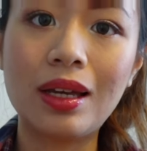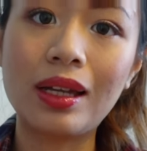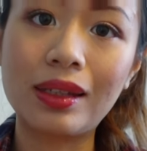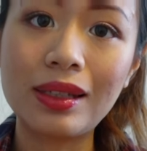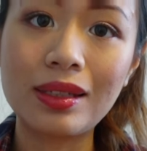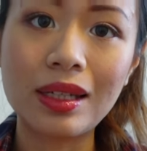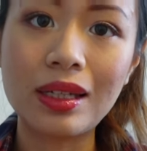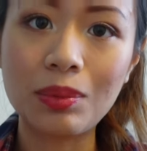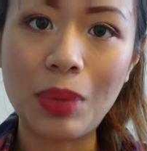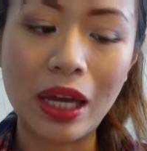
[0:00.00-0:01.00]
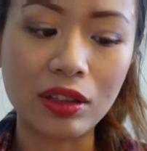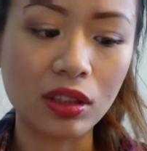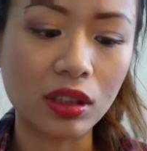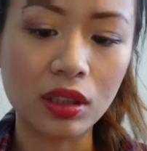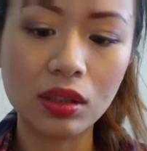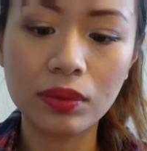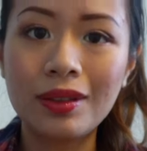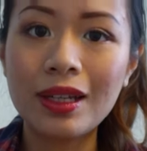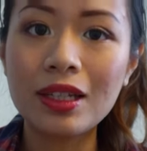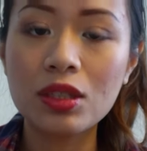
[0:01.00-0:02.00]
at least hit pan on it. The
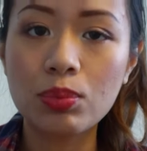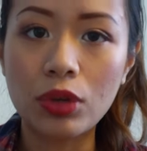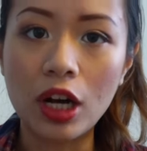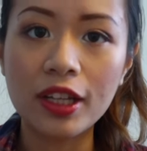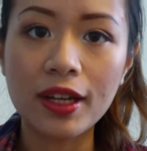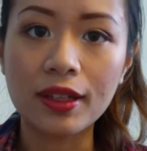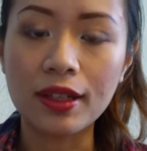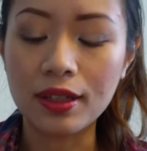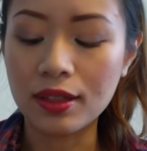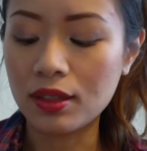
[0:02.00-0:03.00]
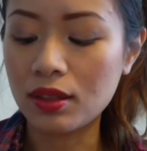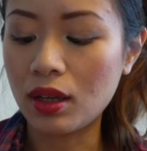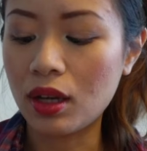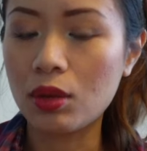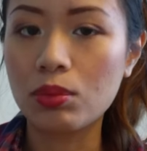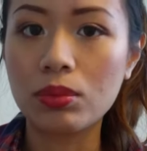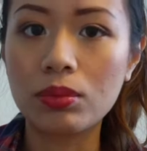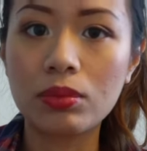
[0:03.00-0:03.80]
next product is um,